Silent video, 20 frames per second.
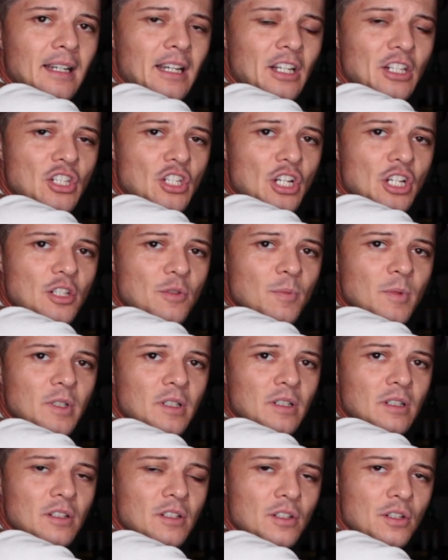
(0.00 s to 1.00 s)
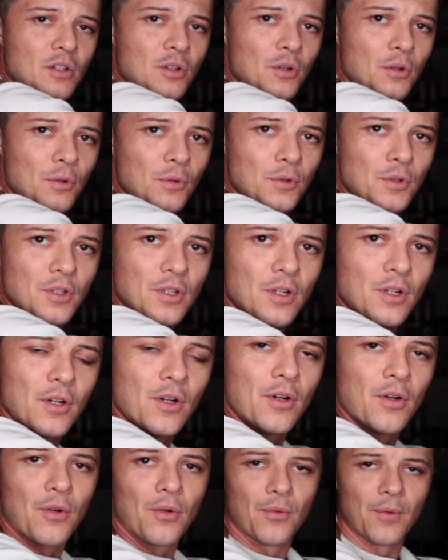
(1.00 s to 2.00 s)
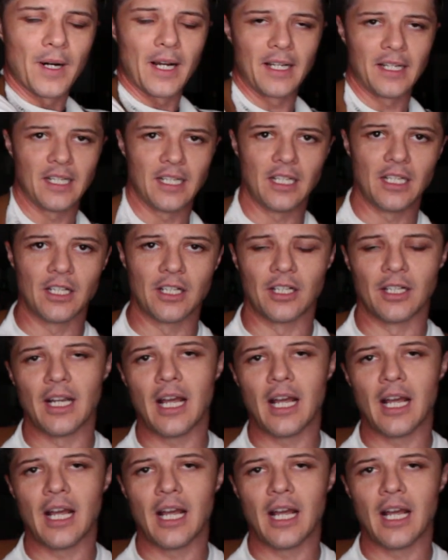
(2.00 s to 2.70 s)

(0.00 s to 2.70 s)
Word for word: adjustment screws right here.